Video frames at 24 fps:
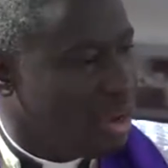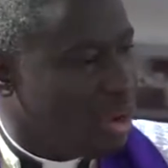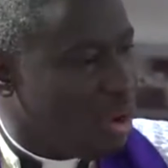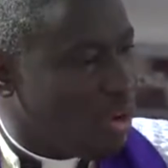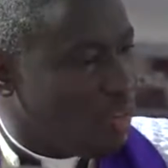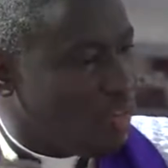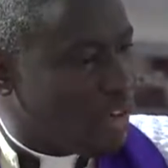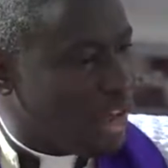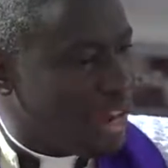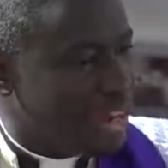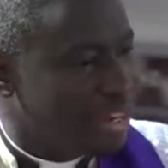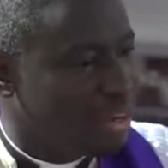
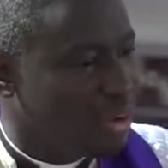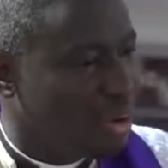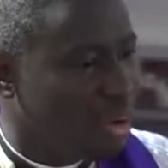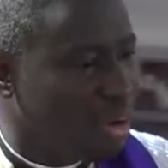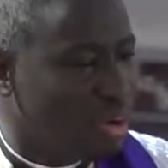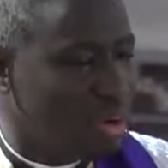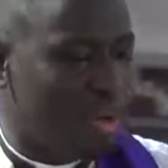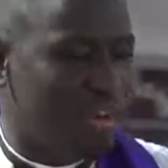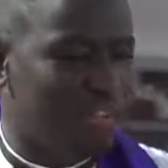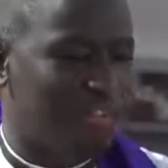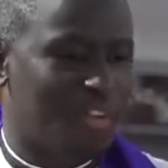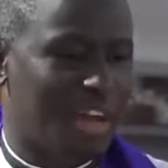hovering
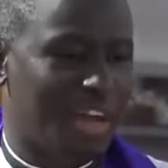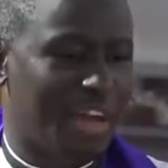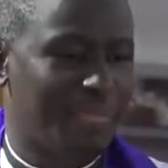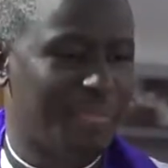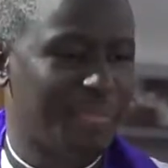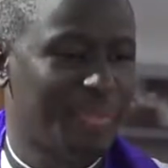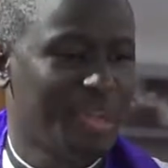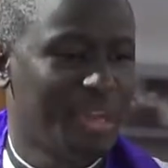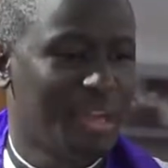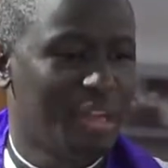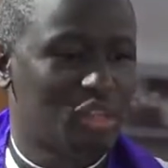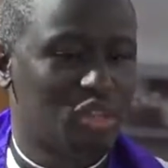all over.
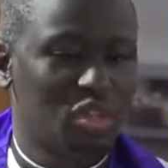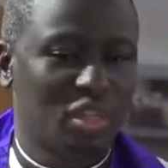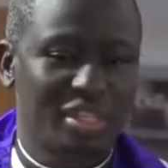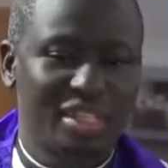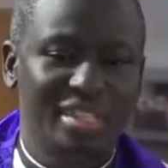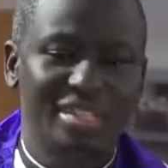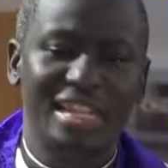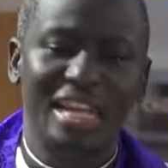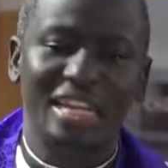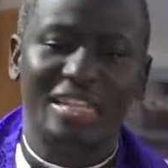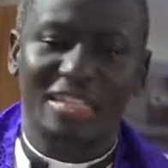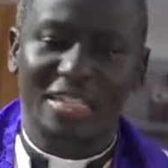So
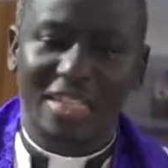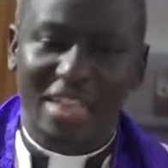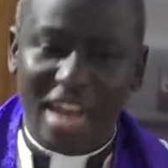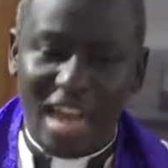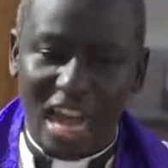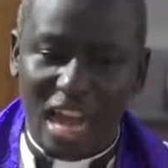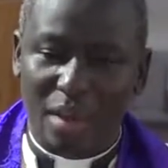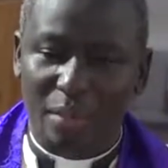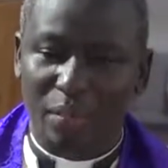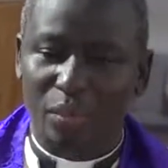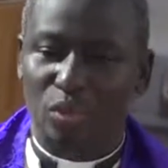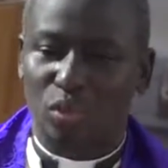Jesus
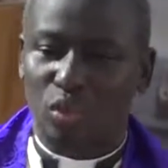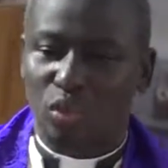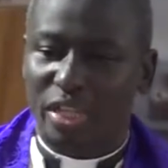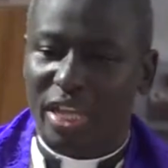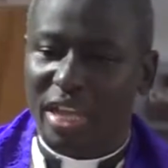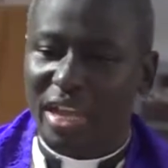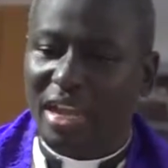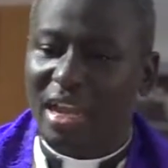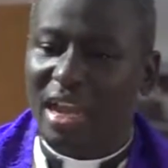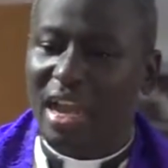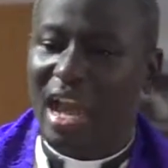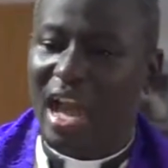comes to
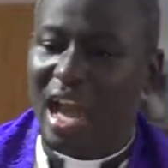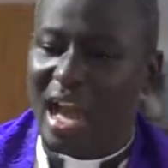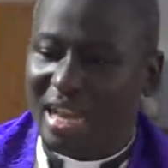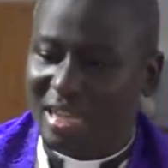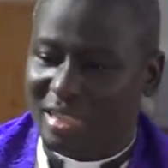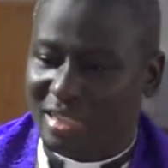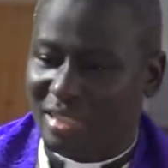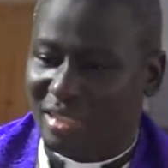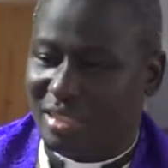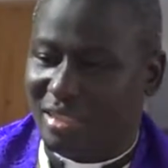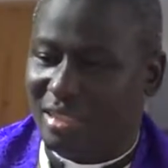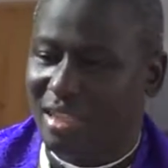take
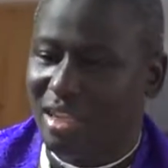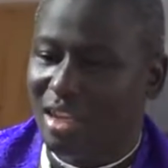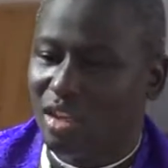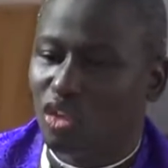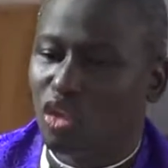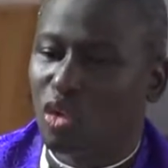us